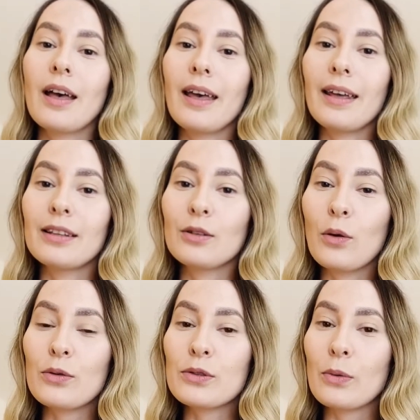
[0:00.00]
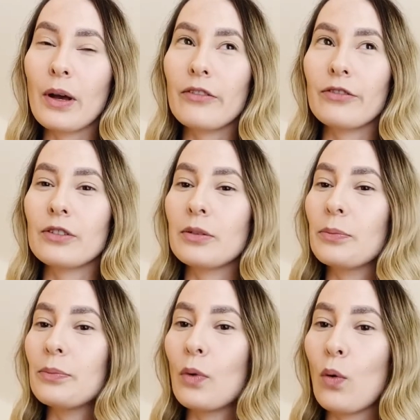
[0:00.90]
and also I've
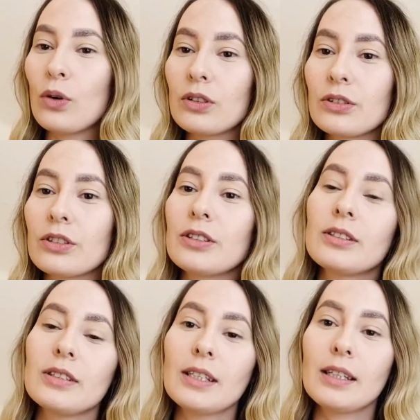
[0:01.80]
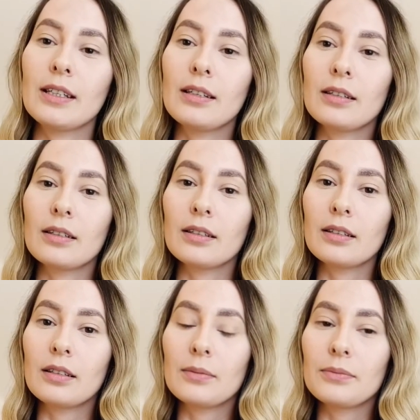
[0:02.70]
ordered the
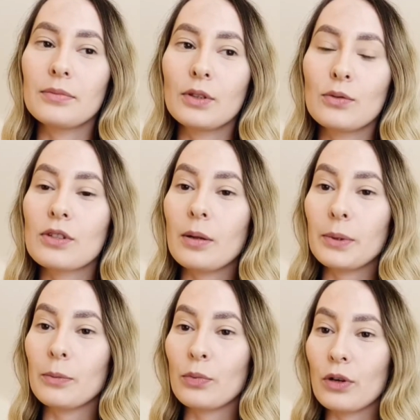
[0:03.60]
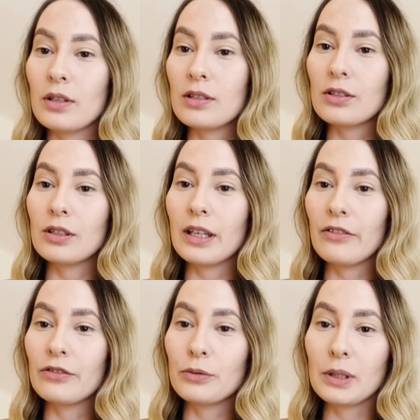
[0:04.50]
new Sculpting bronzer
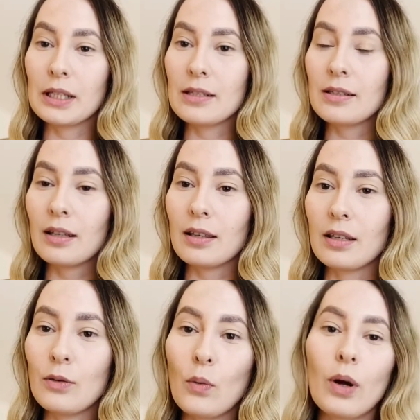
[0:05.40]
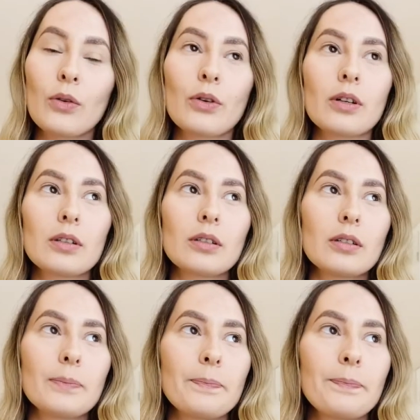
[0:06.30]
they've released, I think
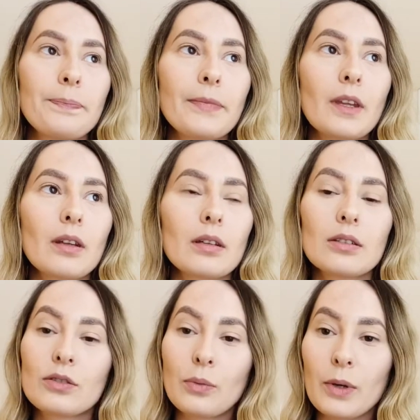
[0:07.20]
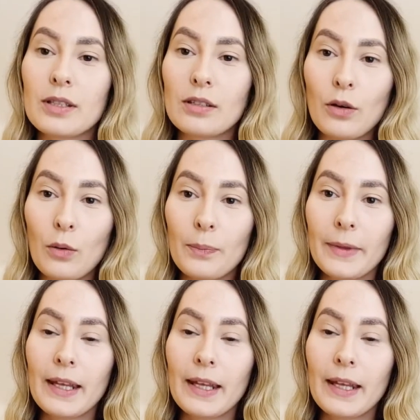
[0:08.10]
2 months ago.